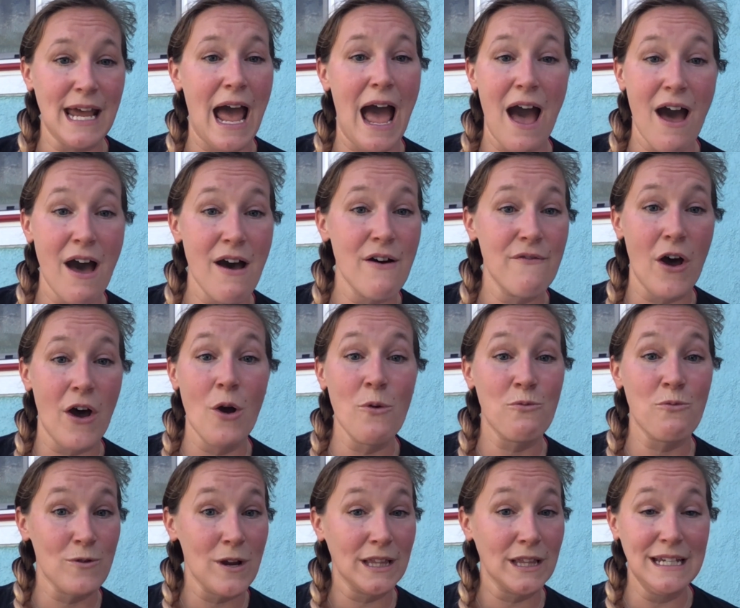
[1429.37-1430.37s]
have a
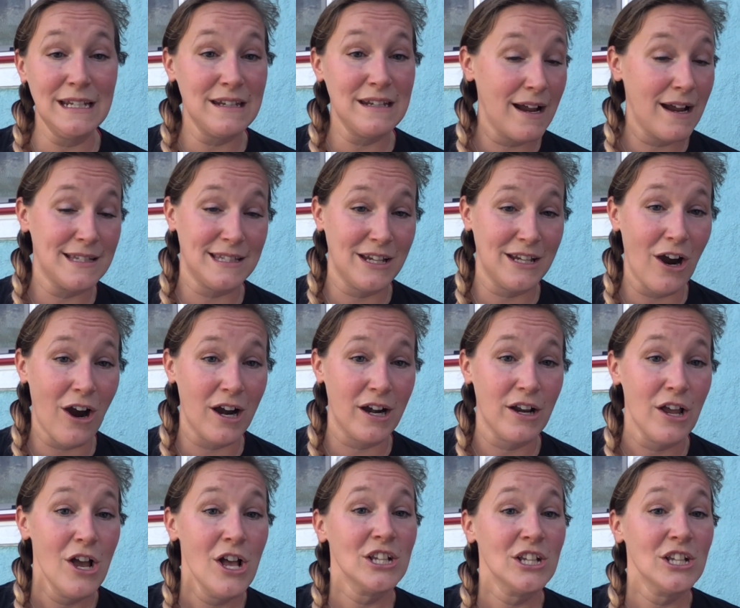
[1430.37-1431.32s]
really nice yard.